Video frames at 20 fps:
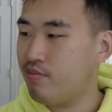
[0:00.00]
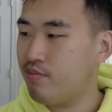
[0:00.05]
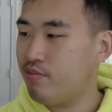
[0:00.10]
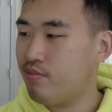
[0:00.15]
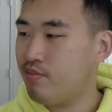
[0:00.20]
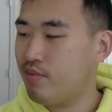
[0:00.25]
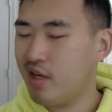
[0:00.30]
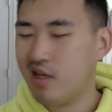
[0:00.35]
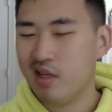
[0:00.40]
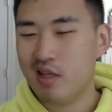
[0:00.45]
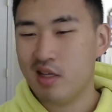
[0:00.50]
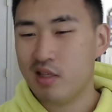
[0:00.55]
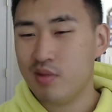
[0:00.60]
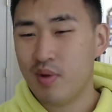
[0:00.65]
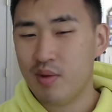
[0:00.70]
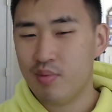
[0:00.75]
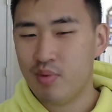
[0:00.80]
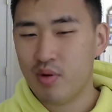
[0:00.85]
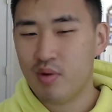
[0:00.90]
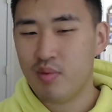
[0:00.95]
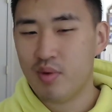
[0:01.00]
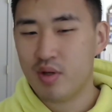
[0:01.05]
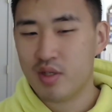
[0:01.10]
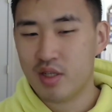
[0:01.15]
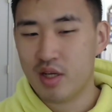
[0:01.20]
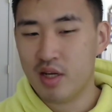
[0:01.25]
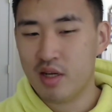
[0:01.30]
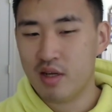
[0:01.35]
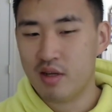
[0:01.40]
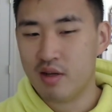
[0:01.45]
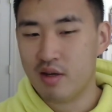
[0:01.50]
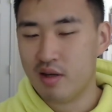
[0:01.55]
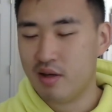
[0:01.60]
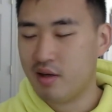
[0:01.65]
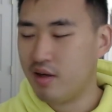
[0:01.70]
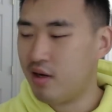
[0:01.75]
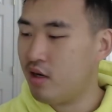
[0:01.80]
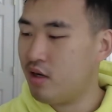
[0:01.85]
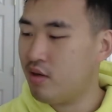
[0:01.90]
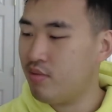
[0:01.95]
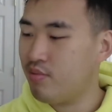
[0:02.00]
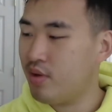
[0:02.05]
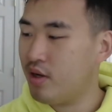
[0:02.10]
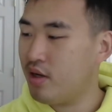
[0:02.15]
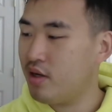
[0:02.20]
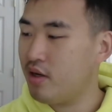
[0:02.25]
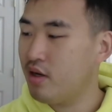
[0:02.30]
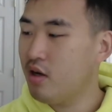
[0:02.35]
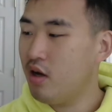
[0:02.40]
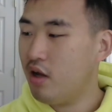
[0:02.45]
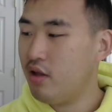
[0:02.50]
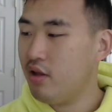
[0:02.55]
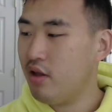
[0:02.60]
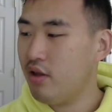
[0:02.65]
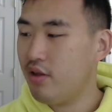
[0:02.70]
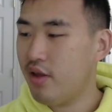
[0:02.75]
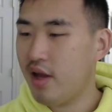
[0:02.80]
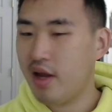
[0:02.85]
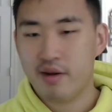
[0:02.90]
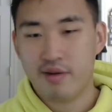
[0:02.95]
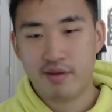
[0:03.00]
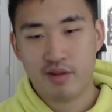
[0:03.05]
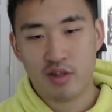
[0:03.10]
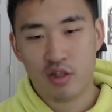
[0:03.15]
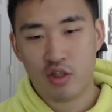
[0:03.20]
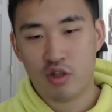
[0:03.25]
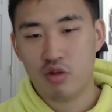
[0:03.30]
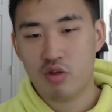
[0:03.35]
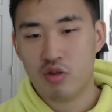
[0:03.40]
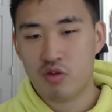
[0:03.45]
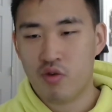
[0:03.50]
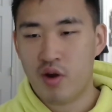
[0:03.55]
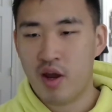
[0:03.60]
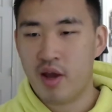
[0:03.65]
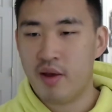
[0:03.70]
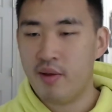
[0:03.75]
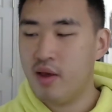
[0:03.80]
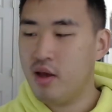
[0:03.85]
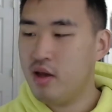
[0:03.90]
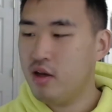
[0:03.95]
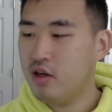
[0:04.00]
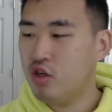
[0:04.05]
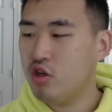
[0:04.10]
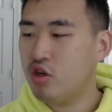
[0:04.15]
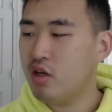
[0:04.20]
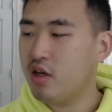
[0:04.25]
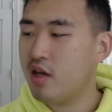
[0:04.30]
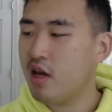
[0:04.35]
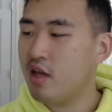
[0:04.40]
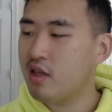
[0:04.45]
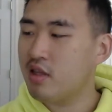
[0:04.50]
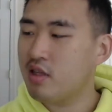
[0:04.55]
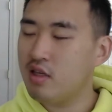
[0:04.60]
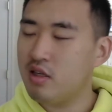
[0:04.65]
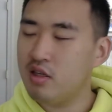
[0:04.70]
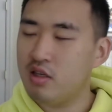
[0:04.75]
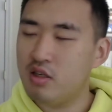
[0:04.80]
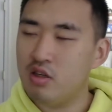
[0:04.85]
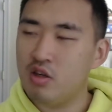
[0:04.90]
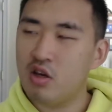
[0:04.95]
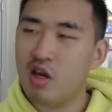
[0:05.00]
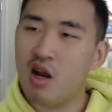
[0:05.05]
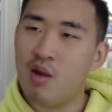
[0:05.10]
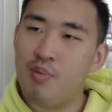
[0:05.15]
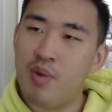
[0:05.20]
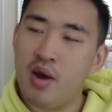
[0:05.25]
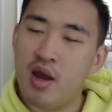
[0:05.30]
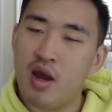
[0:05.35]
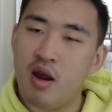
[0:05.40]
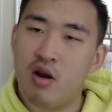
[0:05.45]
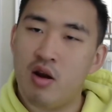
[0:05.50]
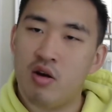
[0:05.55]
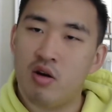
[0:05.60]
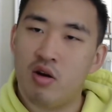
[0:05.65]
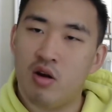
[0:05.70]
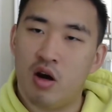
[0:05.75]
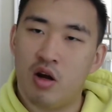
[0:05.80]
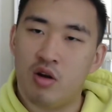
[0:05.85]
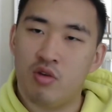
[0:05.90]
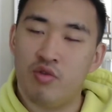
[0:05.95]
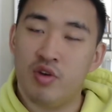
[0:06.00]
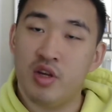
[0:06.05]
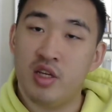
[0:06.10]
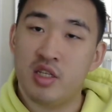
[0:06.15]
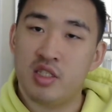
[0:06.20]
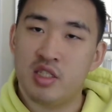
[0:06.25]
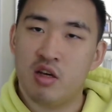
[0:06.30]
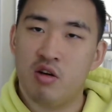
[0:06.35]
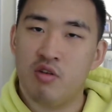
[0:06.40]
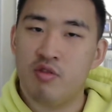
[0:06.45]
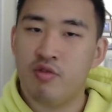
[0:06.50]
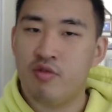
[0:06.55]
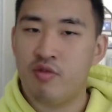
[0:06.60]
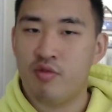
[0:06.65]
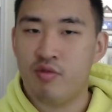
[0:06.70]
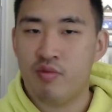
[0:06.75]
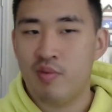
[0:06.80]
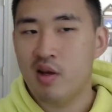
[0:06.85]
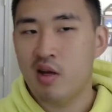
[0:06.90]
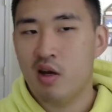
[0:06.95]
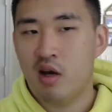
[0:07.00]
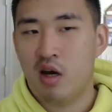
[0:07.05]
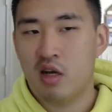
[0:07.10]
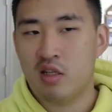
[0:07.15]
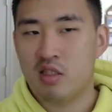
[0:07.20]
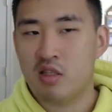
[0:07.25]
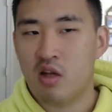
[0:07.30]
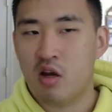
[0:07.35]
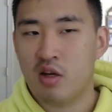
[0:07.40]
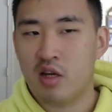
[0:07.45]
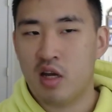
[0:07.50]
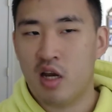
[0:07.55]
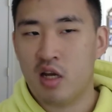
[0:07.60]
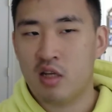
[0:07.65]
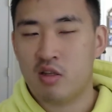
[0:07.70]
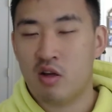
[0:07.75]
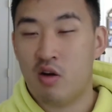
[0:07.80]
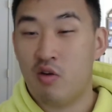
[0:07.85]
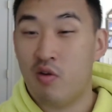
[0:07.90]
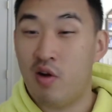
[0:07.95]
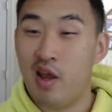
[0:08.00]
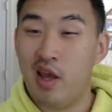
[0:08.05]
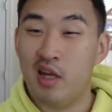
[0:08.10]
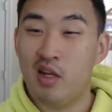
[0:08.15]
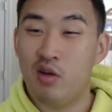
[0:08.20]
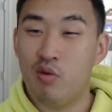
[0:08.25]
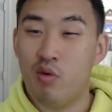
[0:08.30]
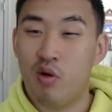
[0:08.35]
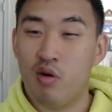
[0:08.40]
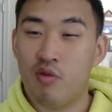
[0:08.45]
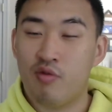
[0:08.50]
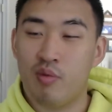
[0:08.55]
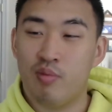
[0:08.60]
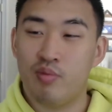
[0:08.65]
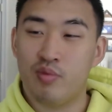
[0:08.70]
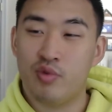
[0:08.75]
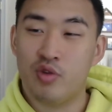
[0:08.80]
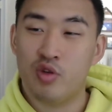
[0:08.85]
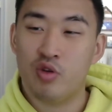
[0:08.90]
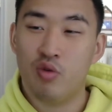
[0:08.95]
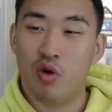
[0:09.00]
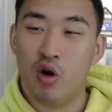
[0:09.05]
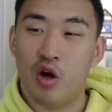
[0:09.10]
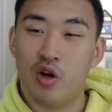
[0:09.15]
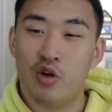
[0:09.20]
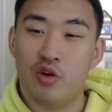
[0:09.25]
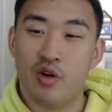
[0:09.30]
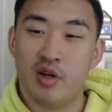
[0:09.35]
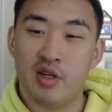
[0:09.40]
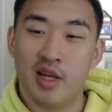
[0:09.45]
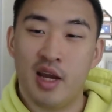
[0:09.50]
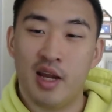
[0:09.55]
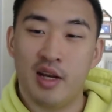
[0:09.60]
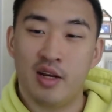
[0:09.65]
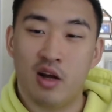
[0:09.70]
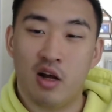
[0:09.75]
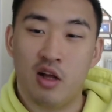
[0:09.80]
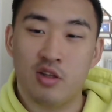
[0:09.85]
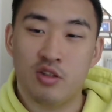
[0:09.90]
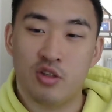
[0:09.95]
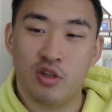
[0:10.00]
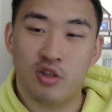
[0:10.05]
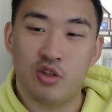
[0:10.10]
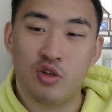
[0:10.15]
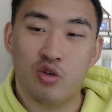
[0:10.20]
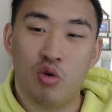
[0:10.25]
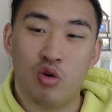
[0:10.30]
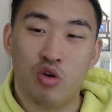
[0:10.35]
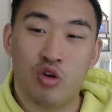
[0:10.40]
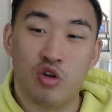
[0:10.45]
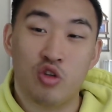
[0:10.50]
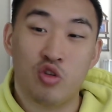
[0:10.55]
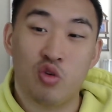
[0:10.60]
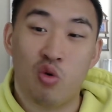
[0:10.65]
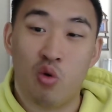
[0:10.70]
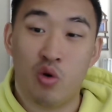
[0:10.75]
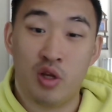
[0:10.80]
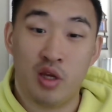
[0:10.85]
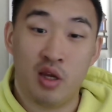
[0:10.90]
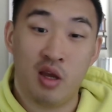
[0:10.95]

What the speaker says: yeah, that's about pretty much it. But other than that, the shoe is great. You can get a pair on resale on StockX around anywhere from $210 to $220.